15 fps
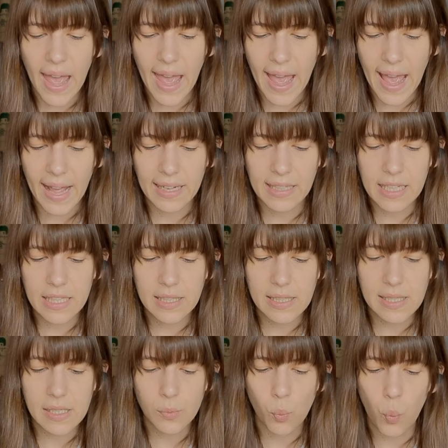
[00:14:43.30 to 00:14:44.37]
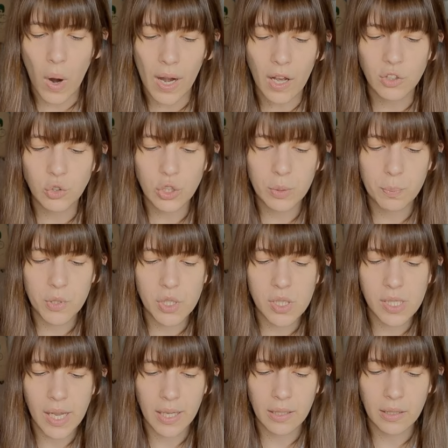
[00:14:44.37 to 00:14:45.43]
and it's
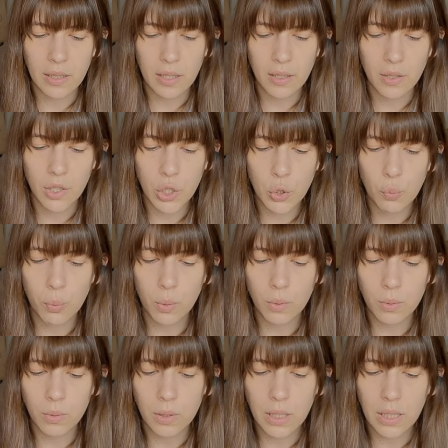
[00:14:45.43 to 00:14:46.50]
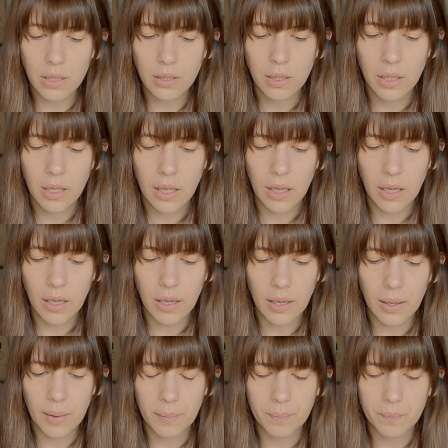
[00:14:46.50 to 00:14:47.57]
100% new wool,
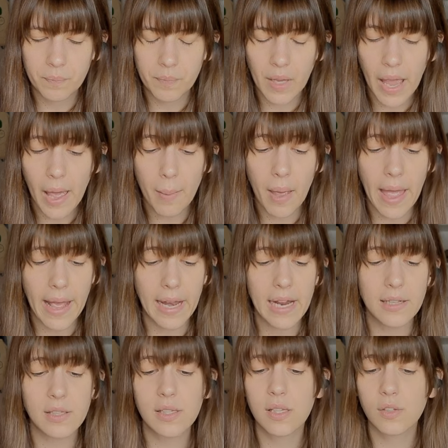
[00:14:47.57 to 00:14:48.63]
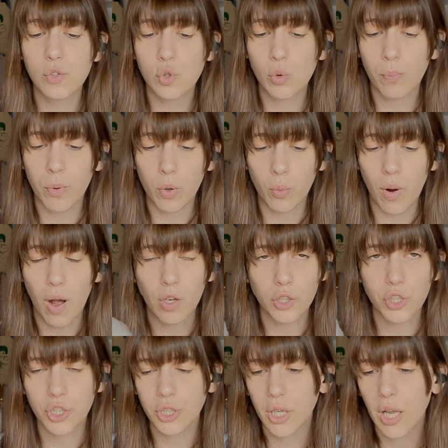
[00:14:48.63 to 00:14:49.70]
and it's
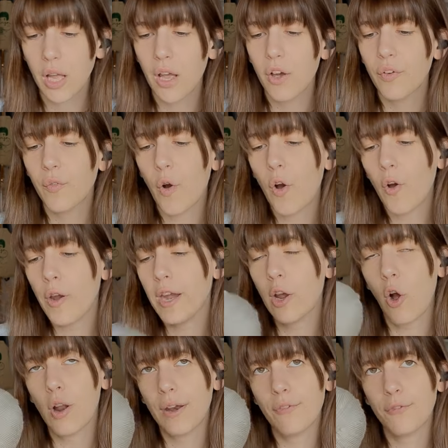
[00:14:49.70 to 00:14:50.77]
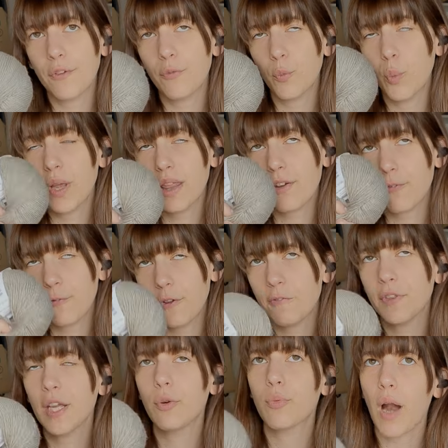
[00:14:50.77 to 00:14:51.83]
superwash. With a
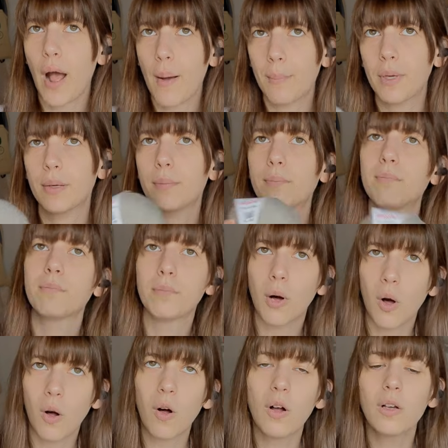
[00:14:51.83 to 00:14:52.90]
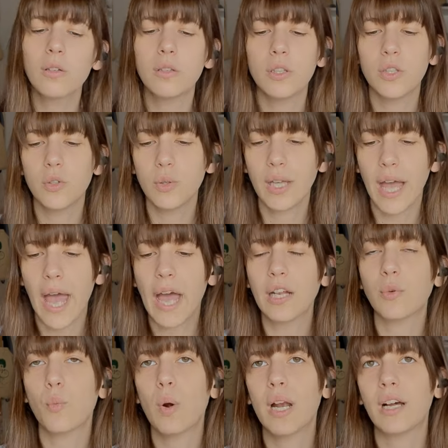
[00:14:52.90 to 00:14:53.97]
50-gram ball, you
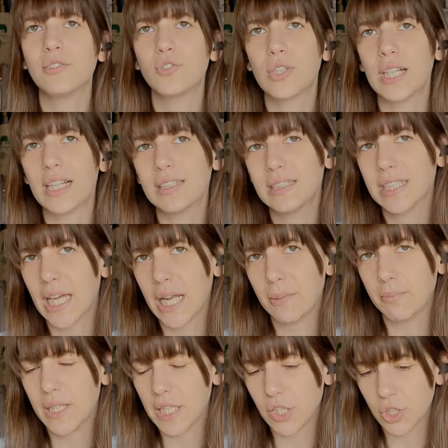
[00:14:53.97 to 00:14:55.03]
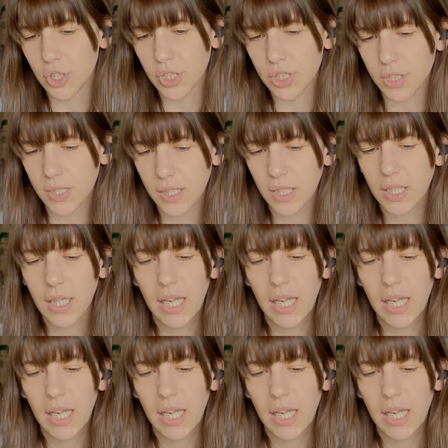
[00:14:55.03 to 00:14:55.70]
get 110 meters,